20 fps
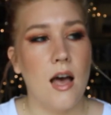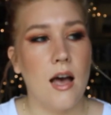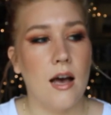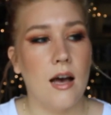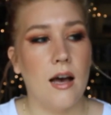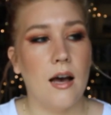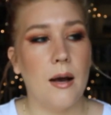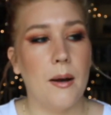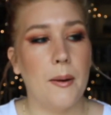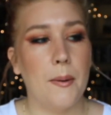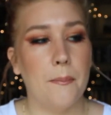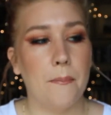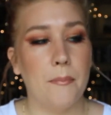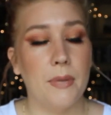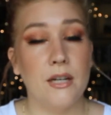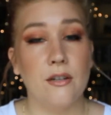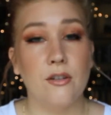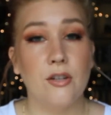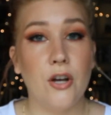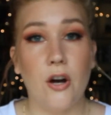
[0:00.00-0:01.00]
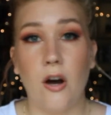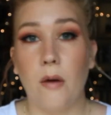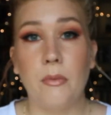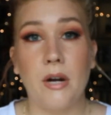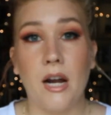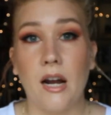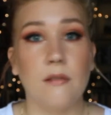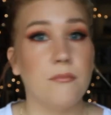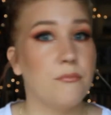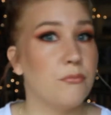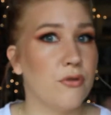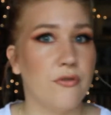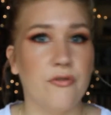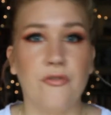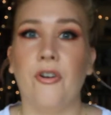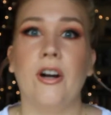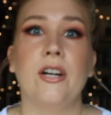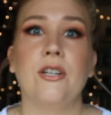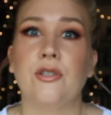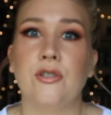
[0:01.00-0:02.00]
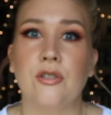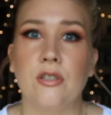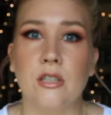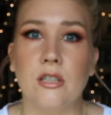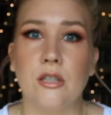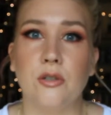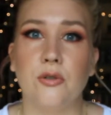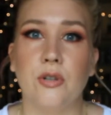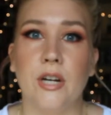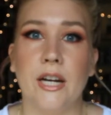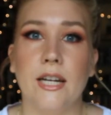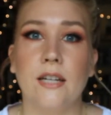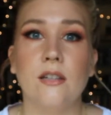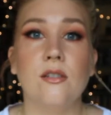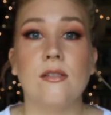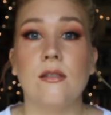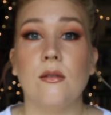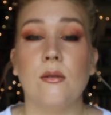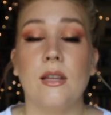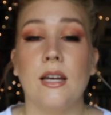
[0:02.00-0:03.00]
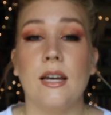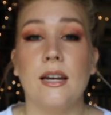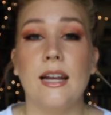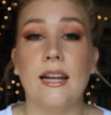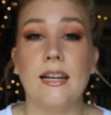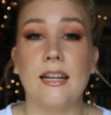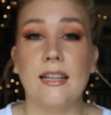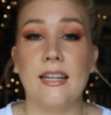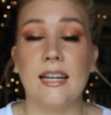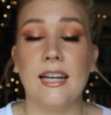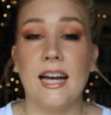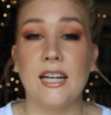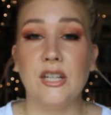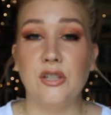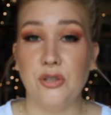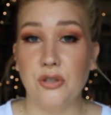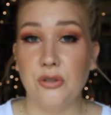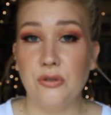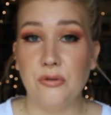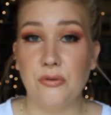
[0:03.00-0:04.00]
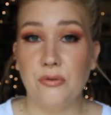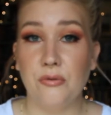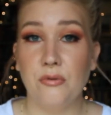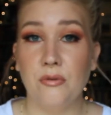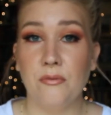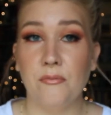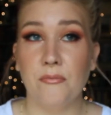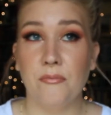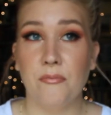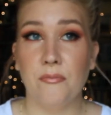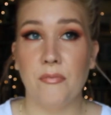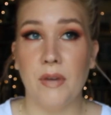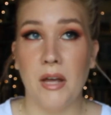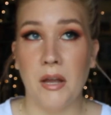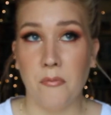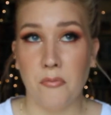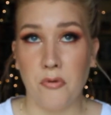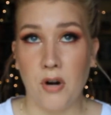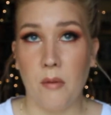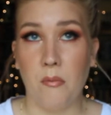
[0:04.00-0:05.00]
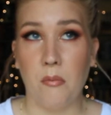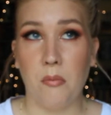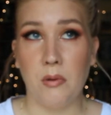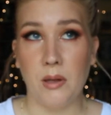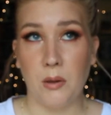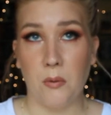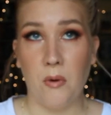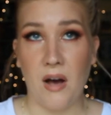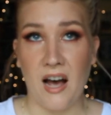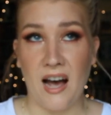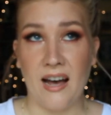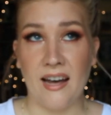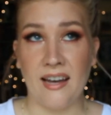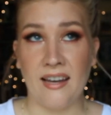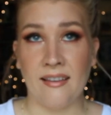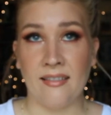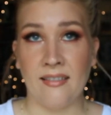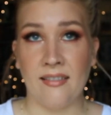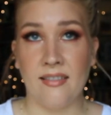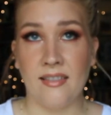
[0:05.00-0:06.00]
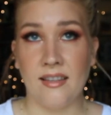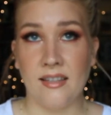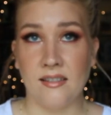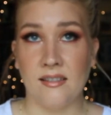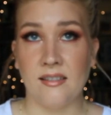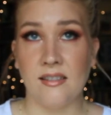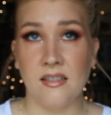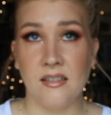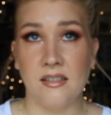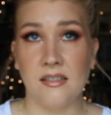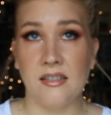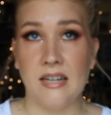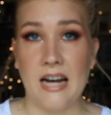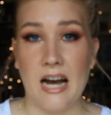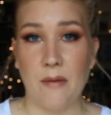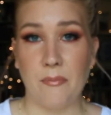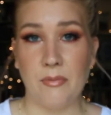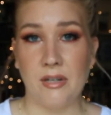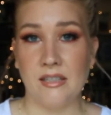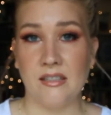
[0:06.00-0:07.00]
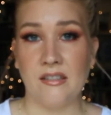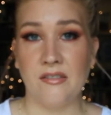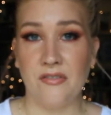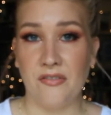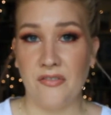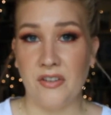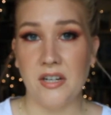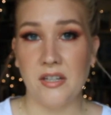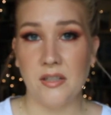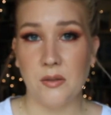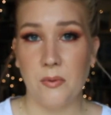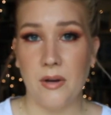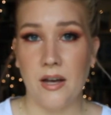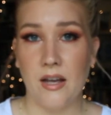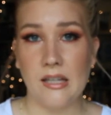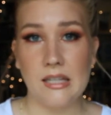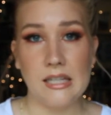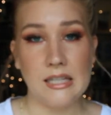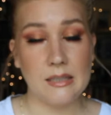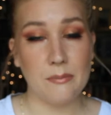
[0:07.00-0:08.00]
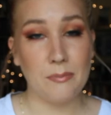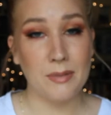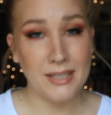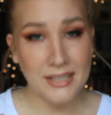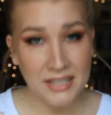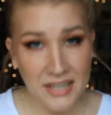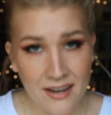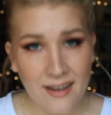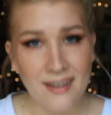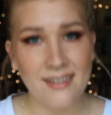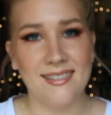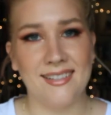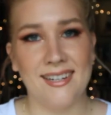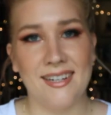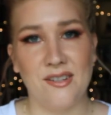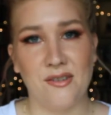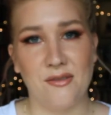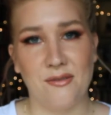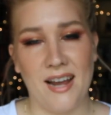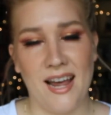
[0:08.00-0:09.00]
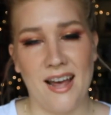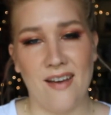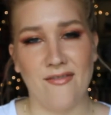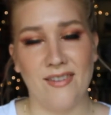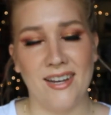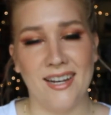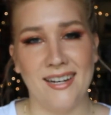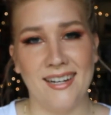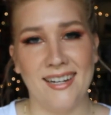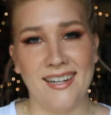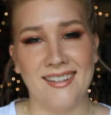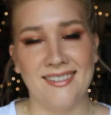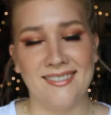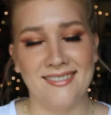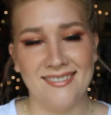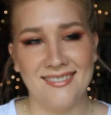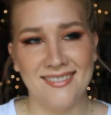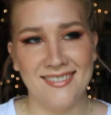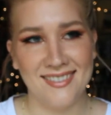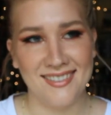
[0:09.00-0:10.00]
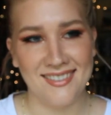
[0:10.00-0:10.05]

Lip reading: But no, I'm not professionally trained, so that anything I do, and probably why this top doesn't fit as well, is because I don't have any